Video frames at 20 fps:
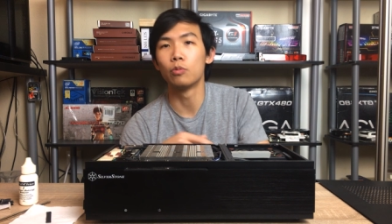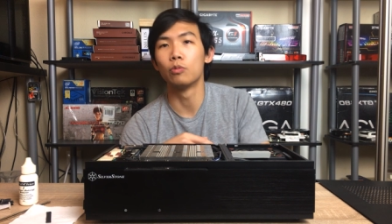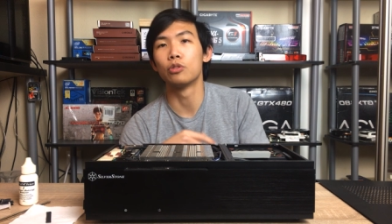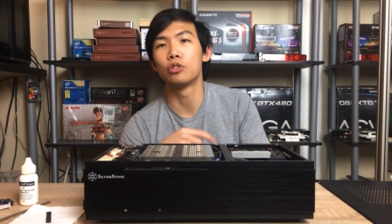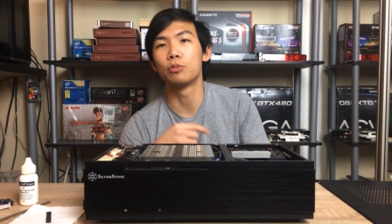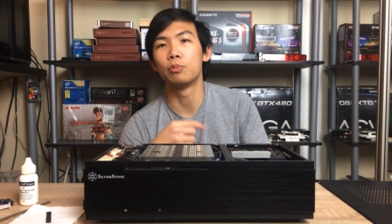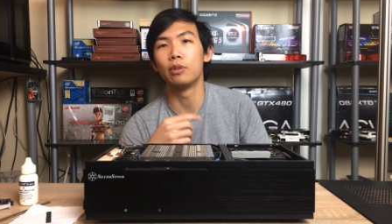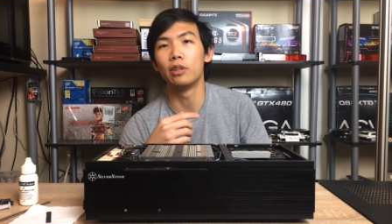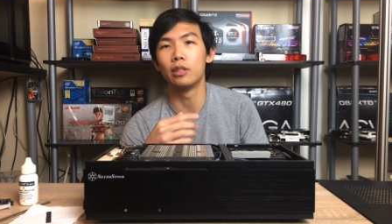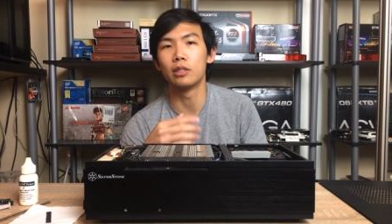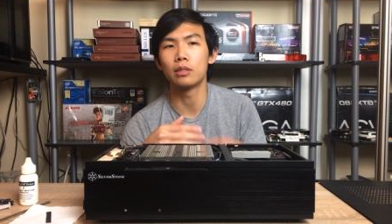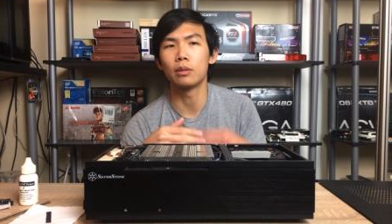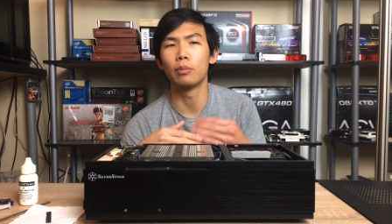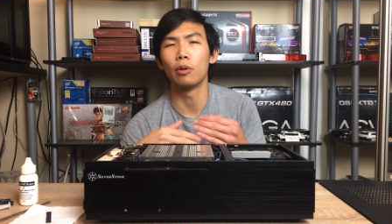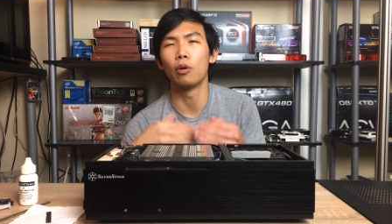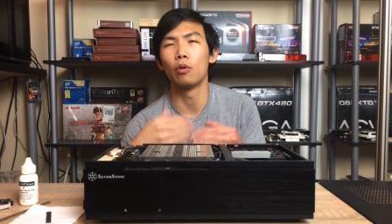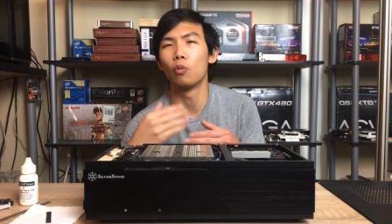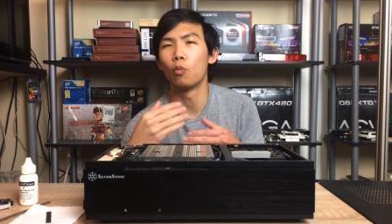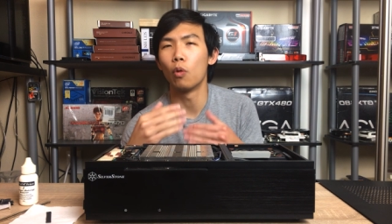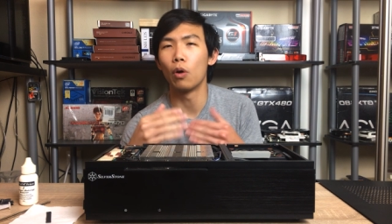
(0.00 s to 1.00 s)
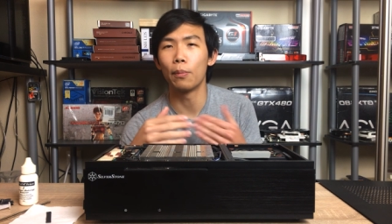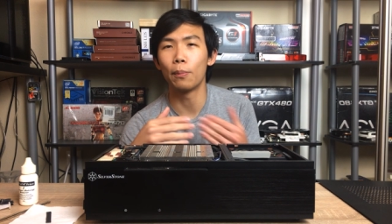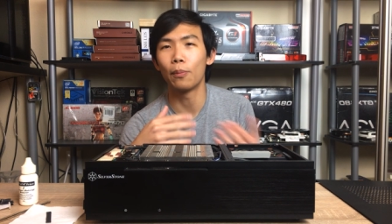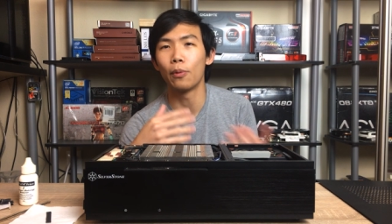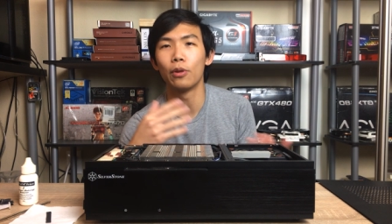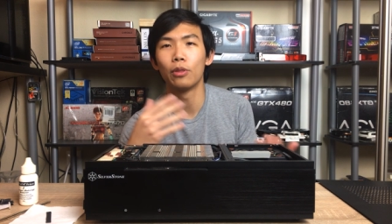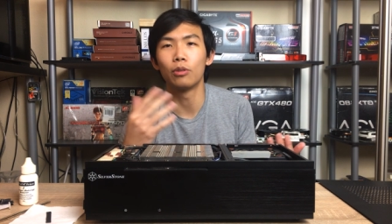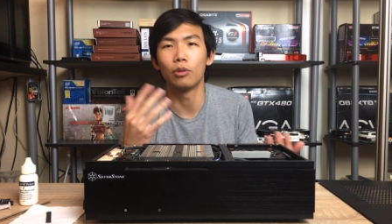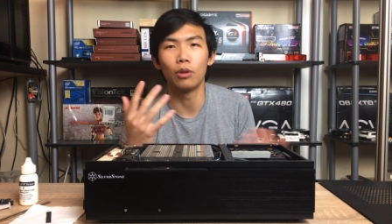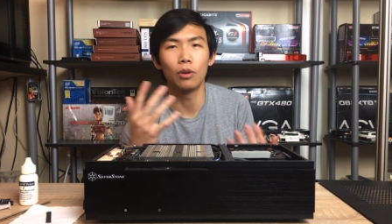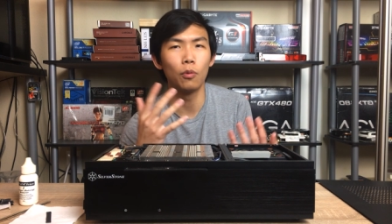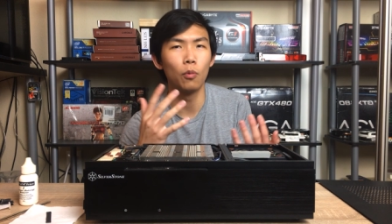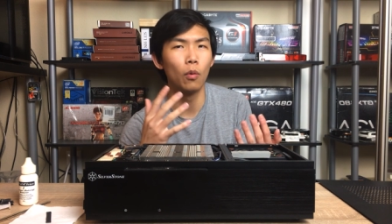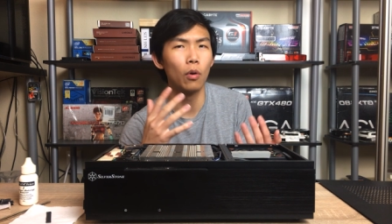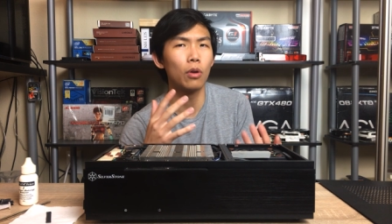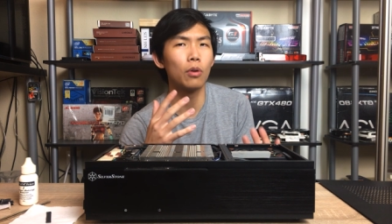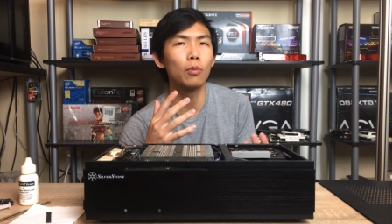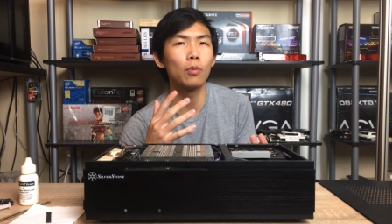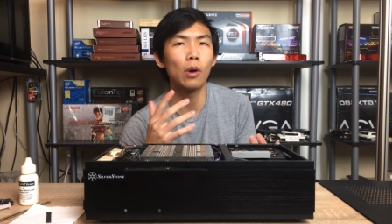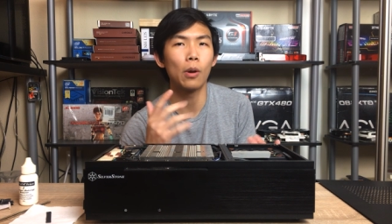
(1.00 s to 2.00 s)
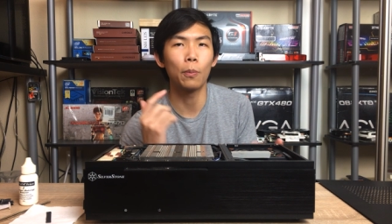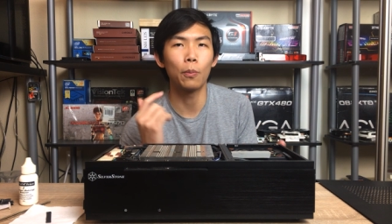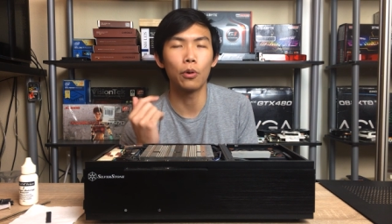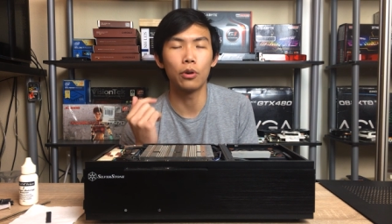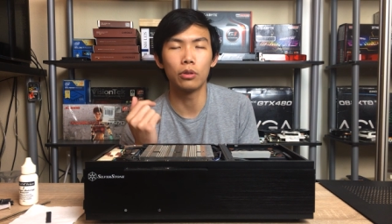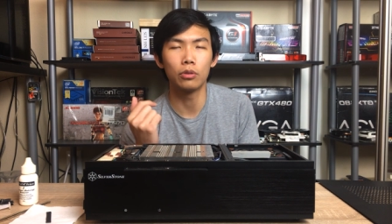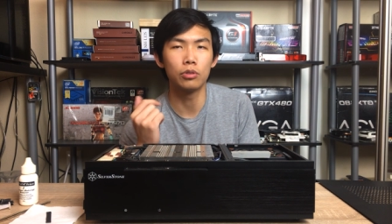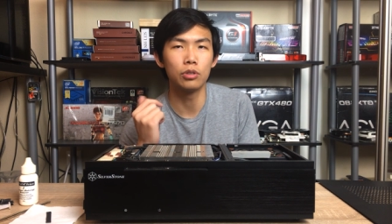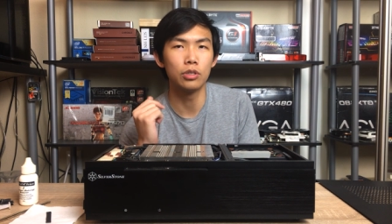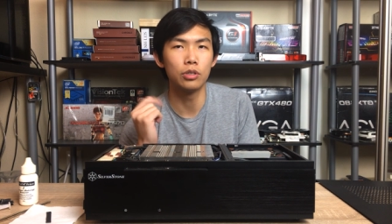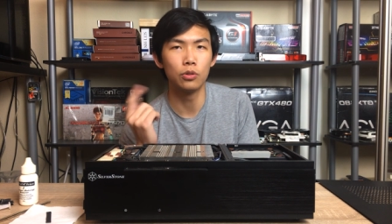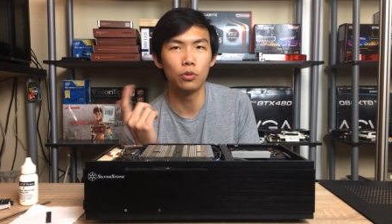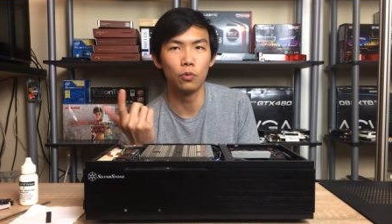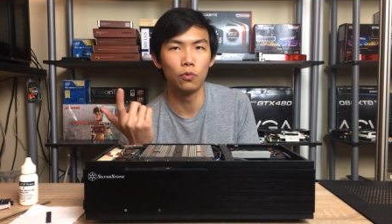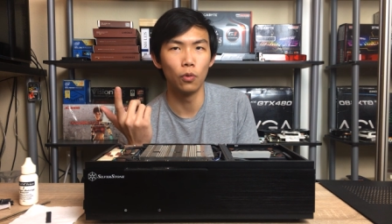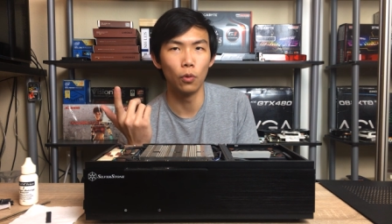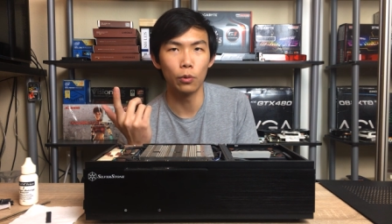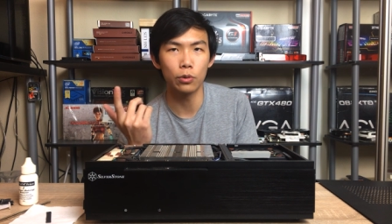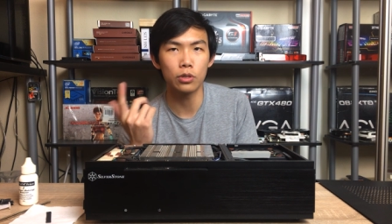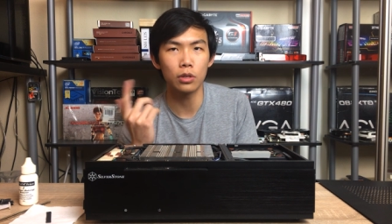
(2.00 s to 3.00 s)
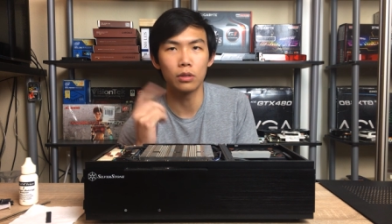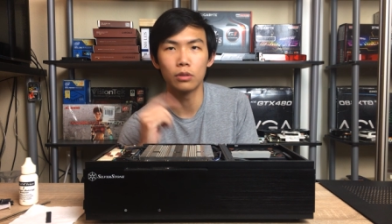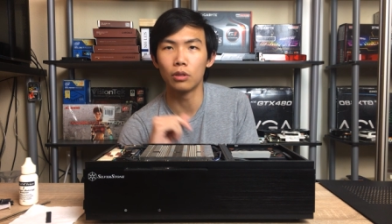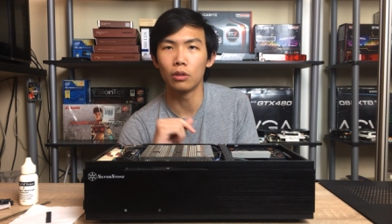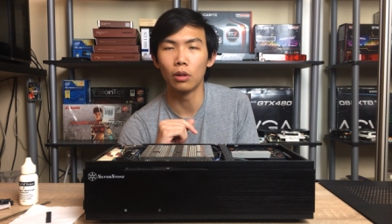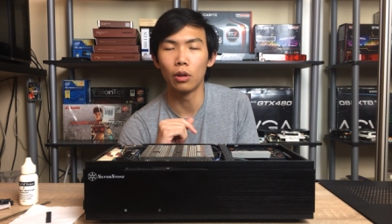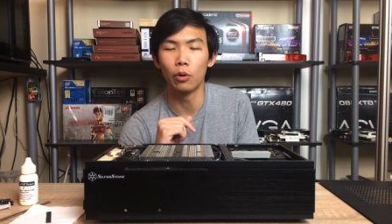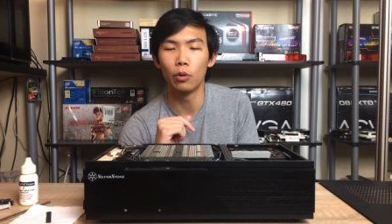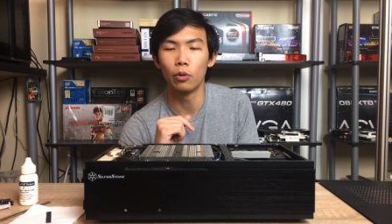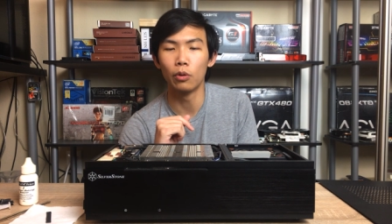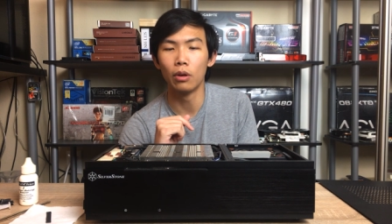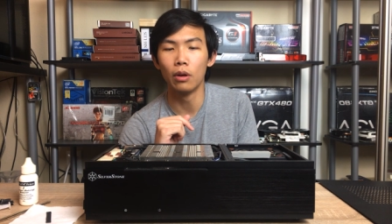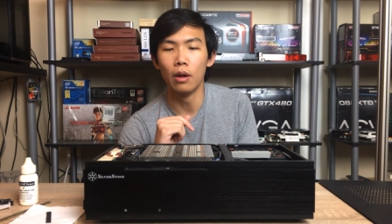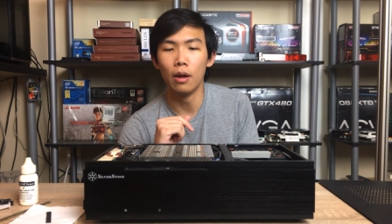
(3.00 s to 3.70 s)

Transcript: which means about one point three one, one point three two volts under load